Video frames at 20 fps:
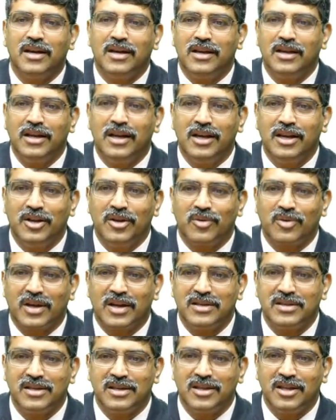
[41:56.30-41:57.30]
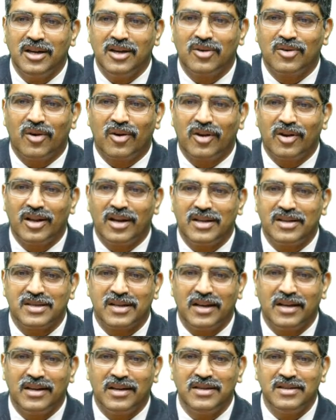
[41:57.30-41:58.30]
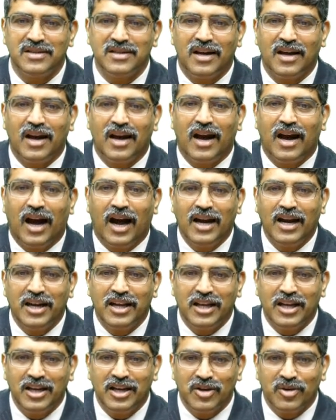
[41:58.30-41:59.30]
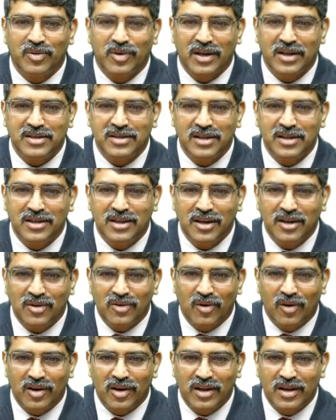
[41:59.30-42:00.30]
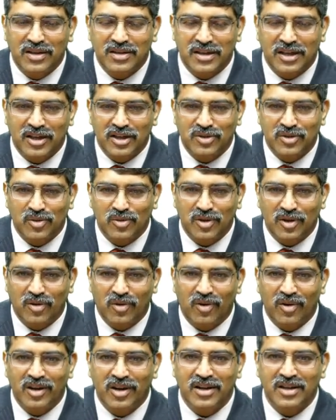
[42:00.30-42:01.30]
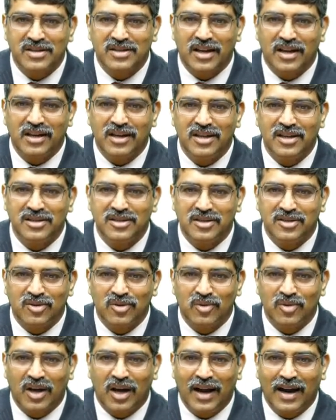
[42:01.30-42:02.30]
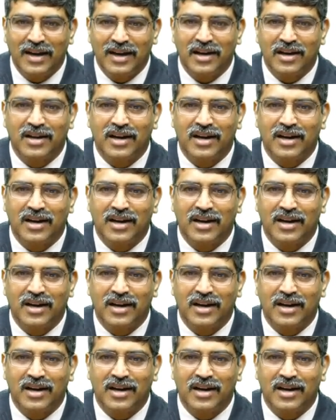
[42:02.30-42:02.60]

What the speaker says: Here you can see the coronary sinus and here you can see the coronary sinus. Through the coronary sinus, through the anterior